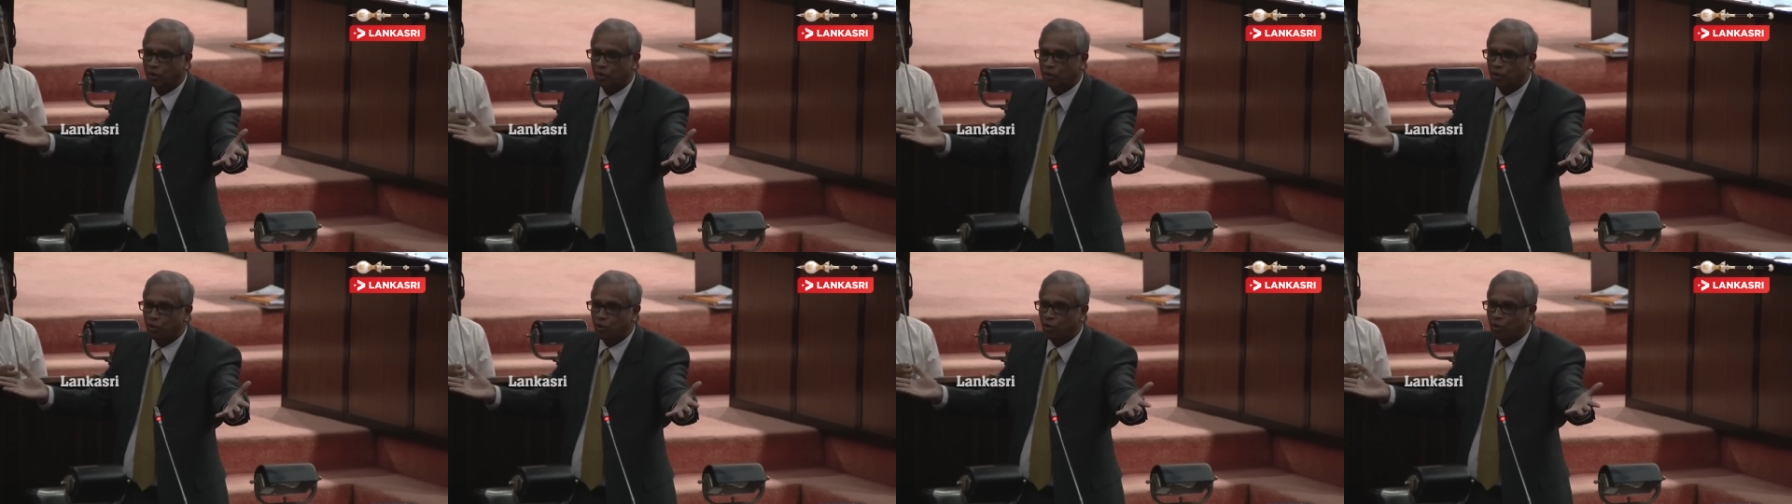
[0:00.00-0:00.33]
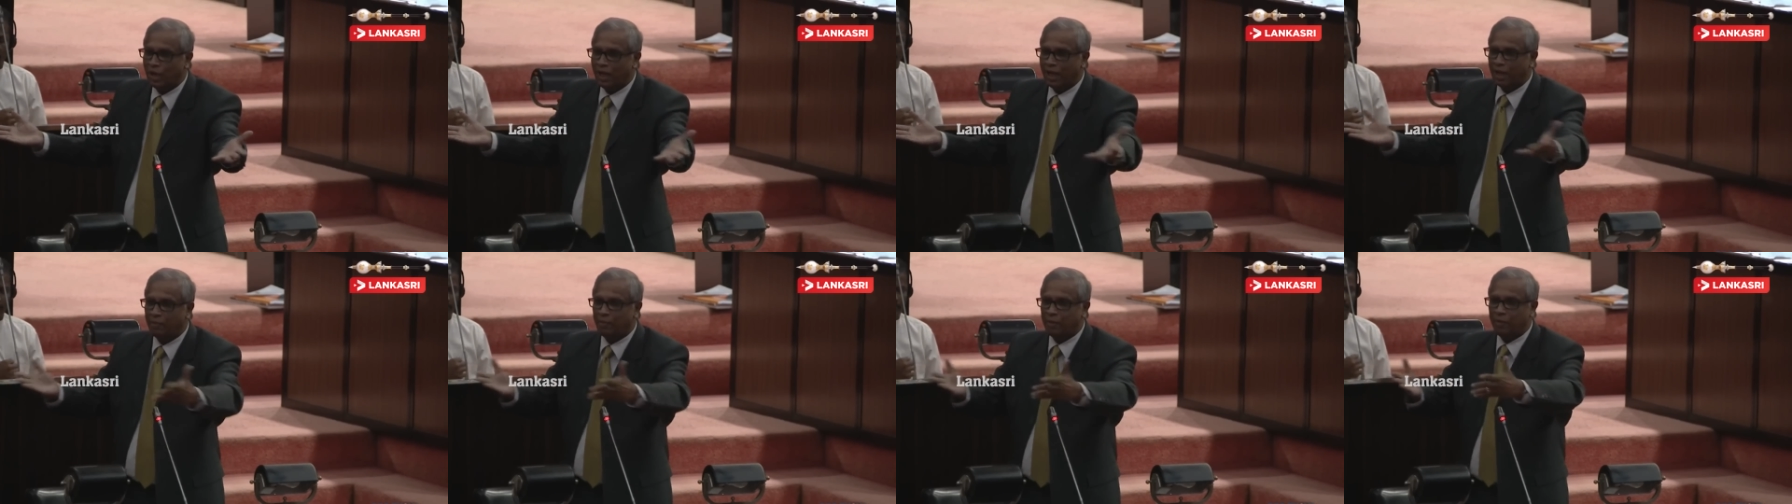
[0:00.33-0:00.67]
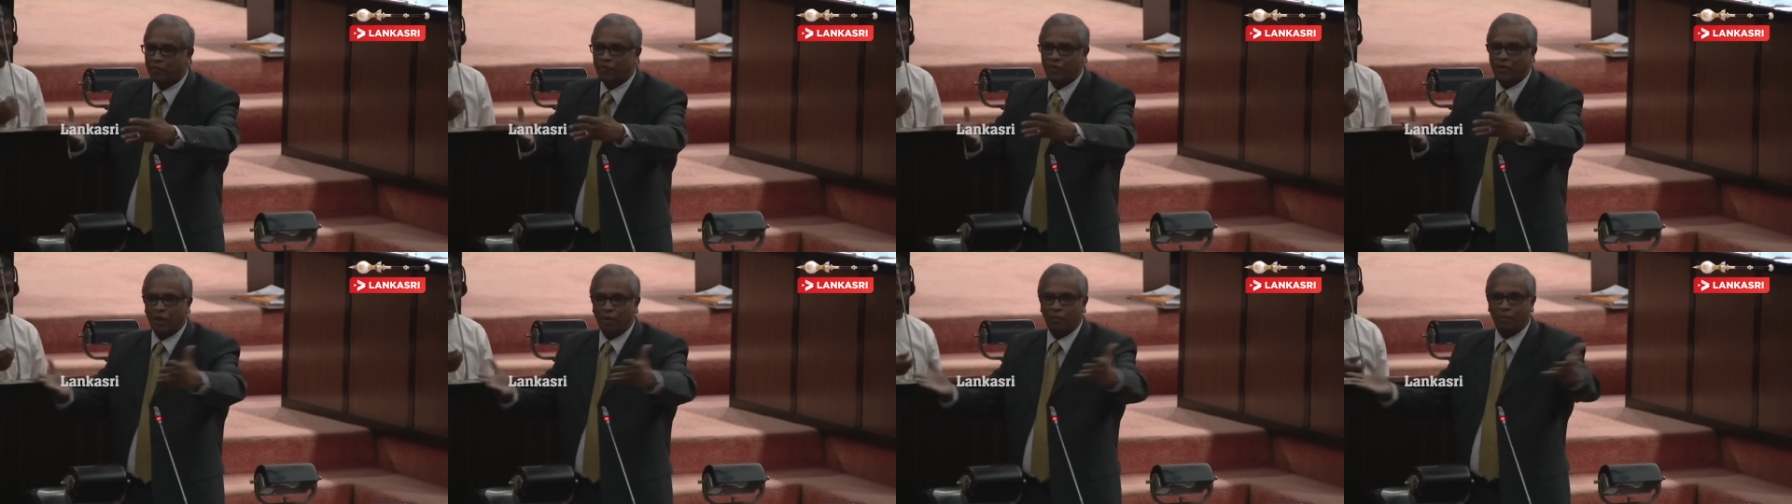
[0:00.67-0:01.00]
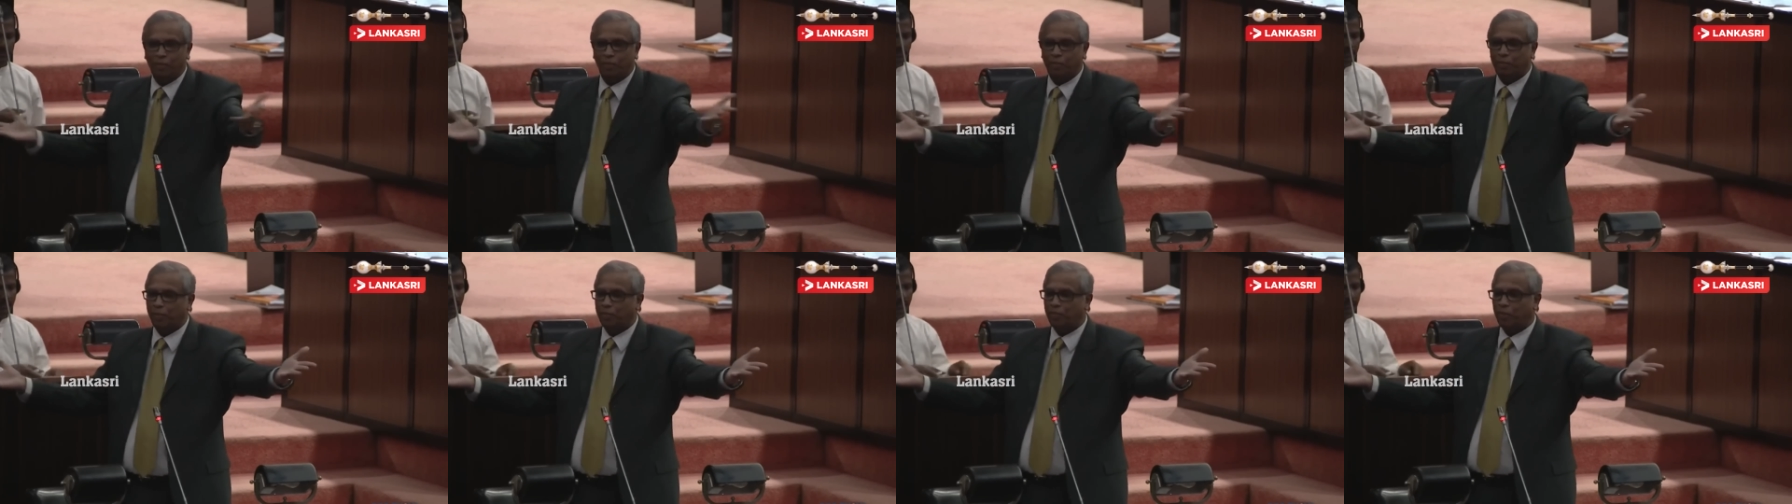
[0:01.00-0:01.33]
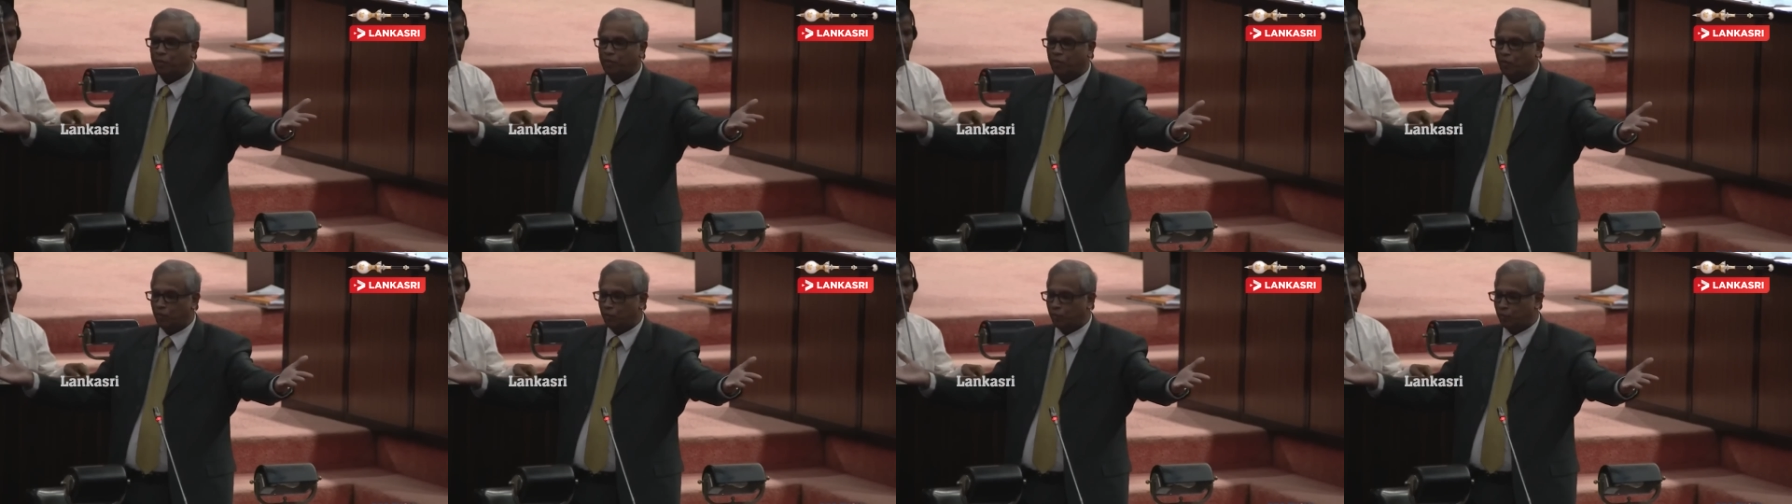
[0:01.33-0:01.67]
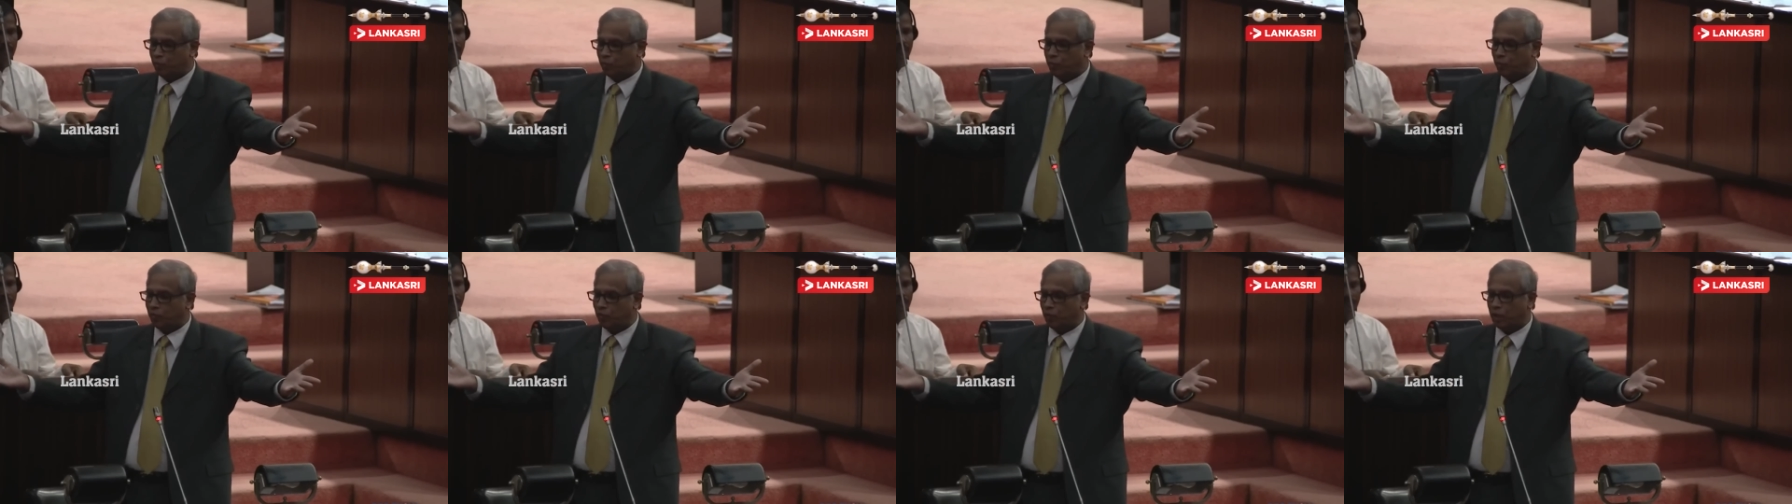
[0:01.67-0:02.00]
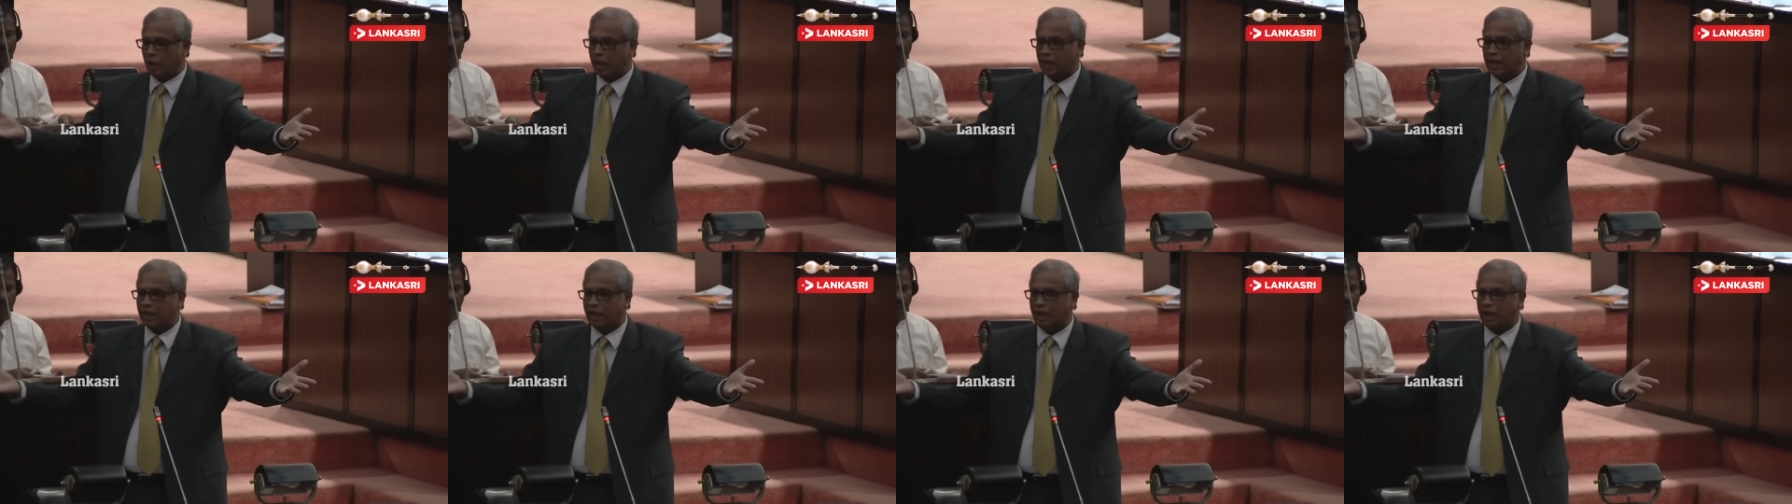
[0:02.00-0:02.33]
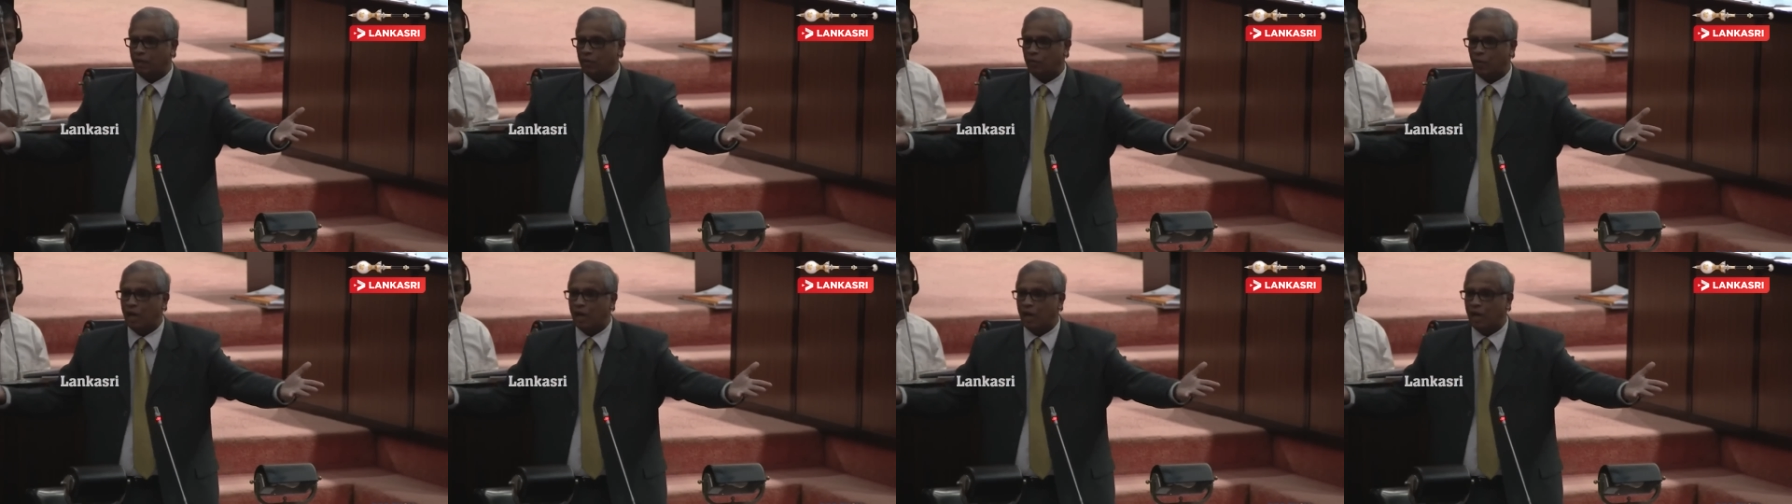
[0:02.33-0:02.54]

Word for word: You laid before the entire